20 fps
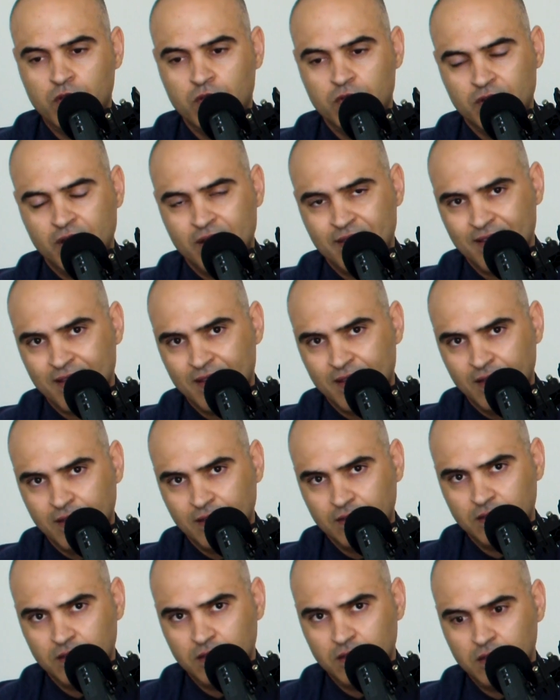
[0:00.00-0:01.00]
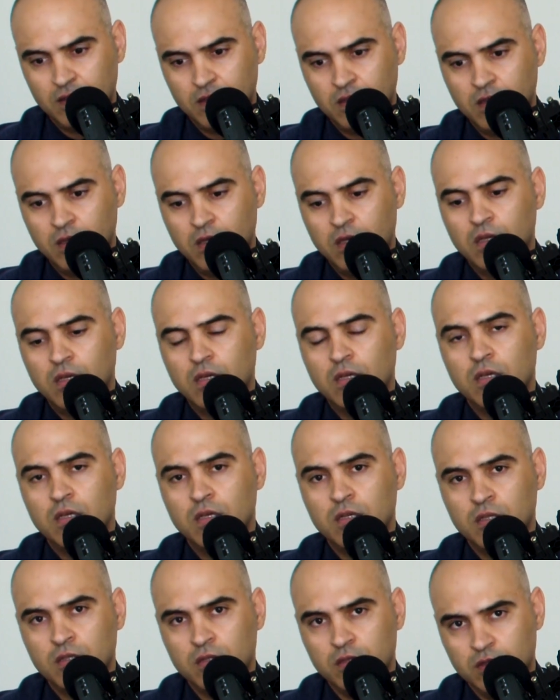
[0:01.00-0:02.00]
On the other hand,
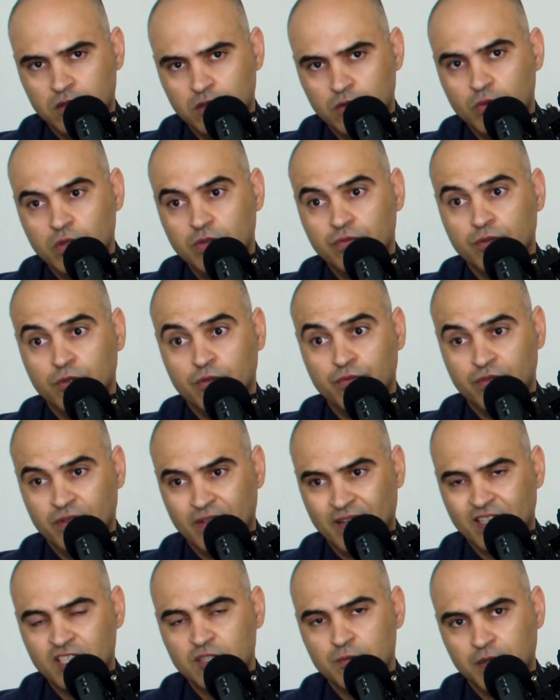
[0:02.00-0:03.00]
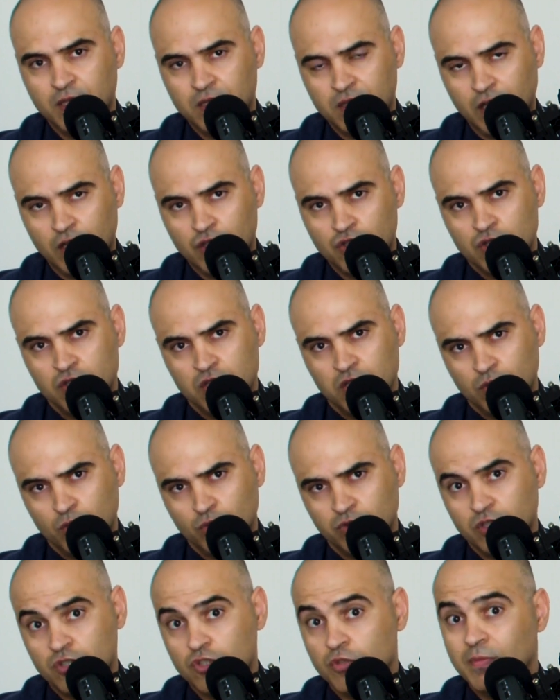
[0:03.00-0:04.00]
you will fulfill expectations in
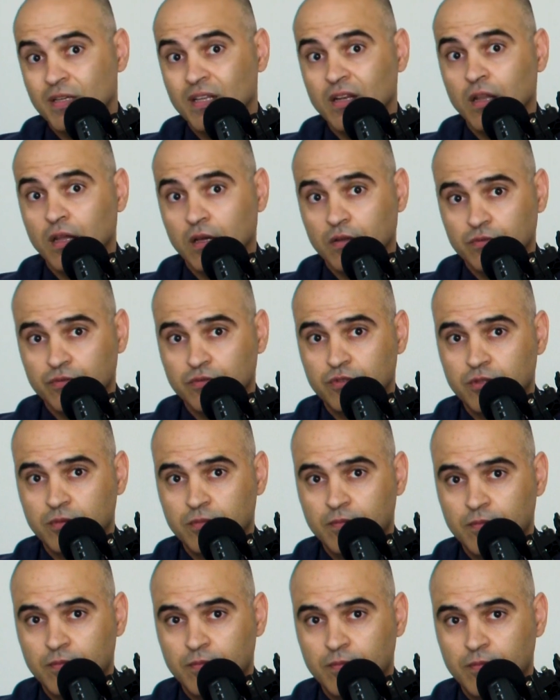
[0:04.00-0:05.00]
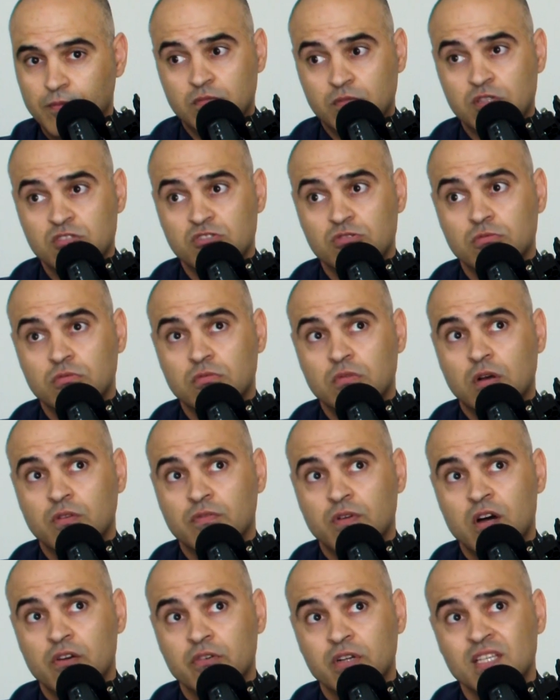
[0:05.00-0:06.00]
order to be loved. Most
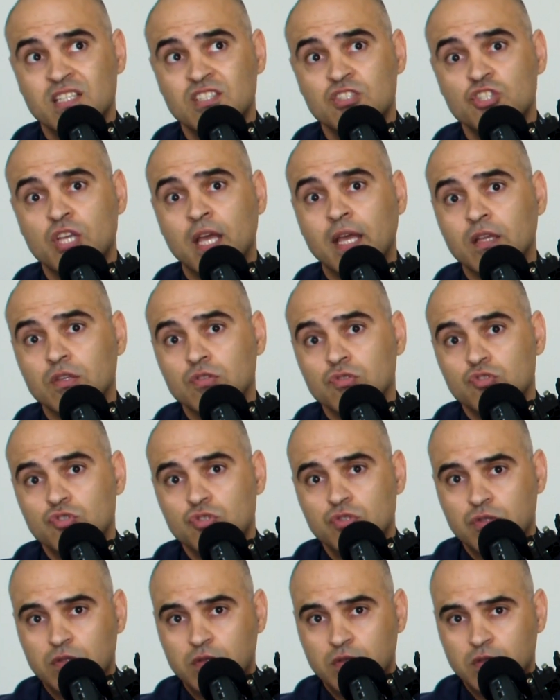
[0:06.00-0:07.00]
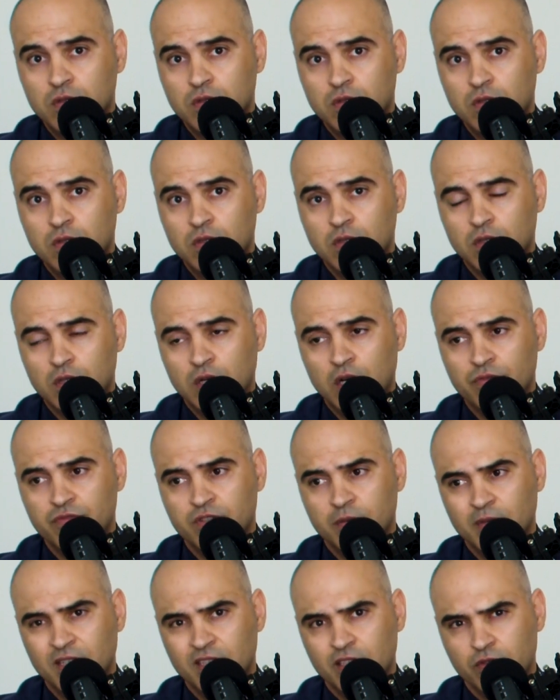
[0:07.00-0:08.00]
of our exchange in our
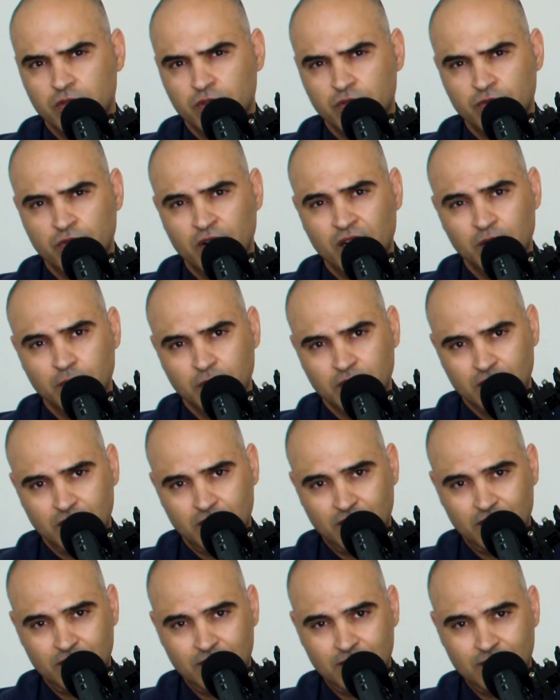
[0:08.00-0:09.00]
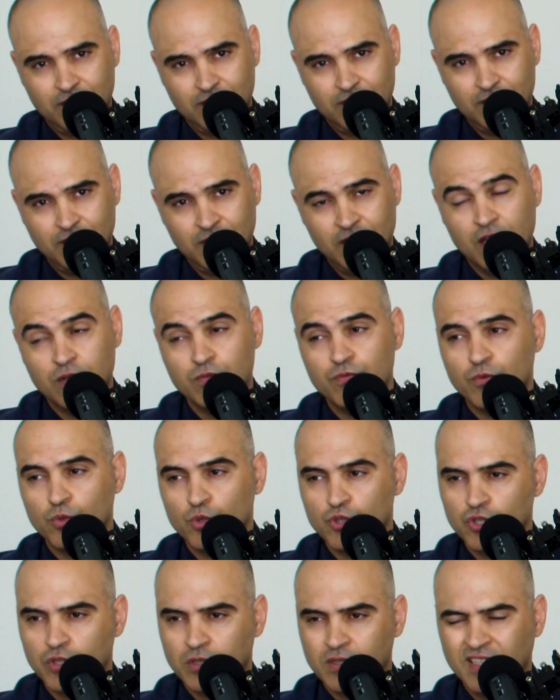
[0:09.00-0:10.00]
familiar environments,
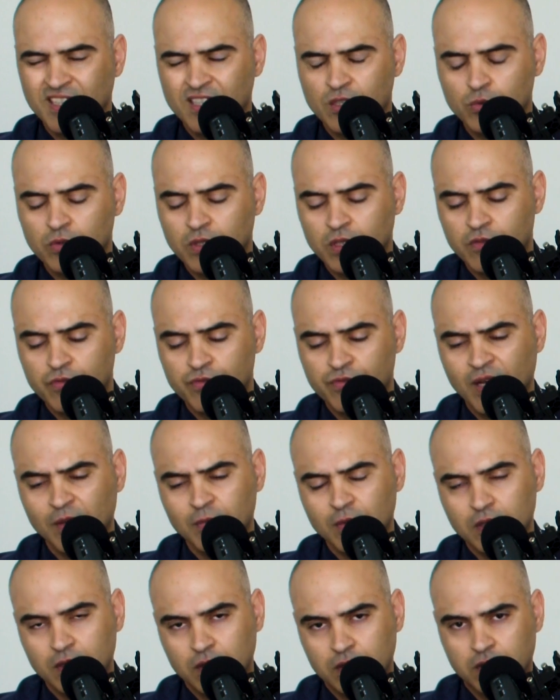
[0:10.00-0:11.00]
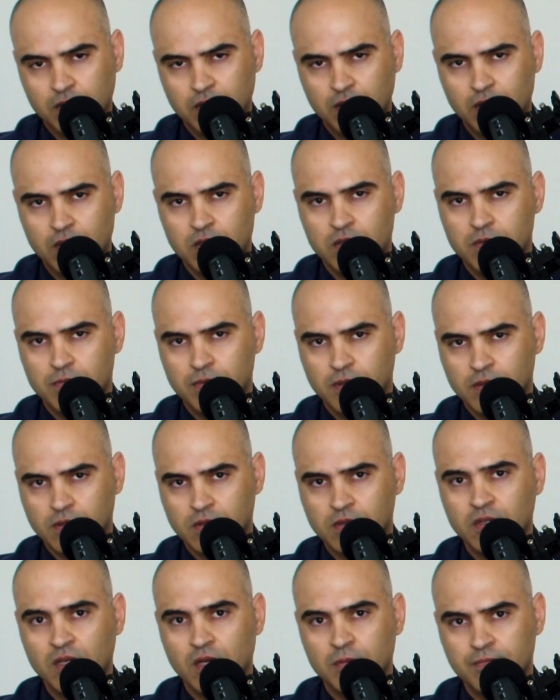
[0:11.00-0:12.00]
unfortunately, including in families, is
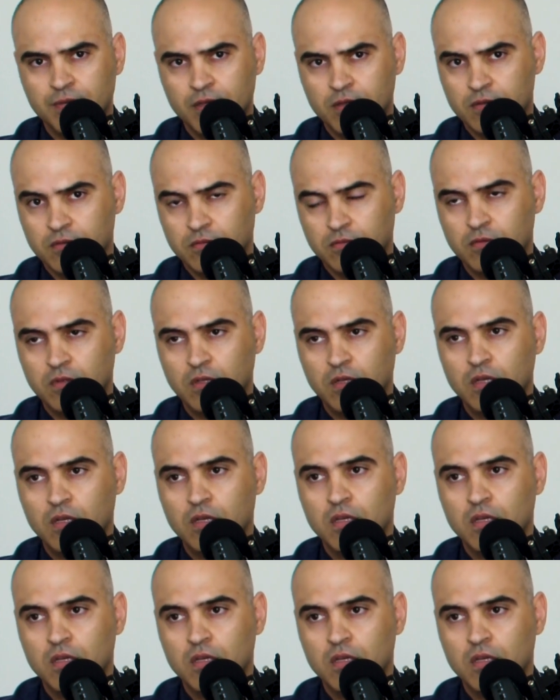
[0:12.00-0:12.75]
built upon